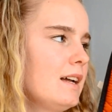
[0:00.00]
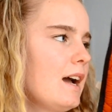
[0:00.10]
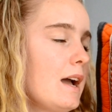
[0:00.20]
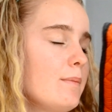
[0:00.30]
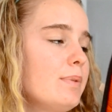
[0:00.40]

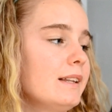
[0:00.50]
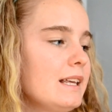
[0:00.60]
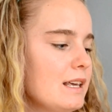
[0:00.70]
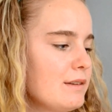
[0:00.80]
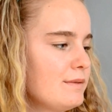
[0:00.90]
I
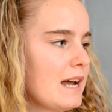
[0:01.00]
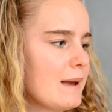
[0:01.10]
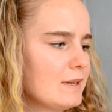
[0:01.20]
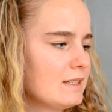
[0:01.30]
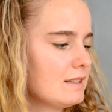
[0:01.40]
believe,
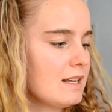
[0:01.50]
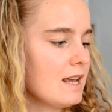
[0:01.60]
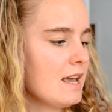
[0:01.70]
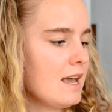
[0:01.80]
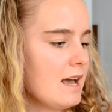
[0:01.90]
diamond
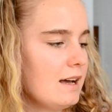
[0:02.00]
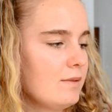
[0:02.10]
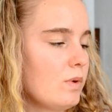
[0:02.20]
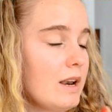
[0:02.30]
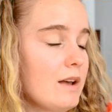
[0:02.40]

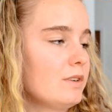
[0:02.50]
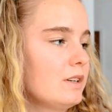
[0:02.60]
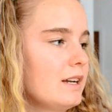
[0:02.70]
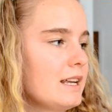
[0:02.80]
whatever.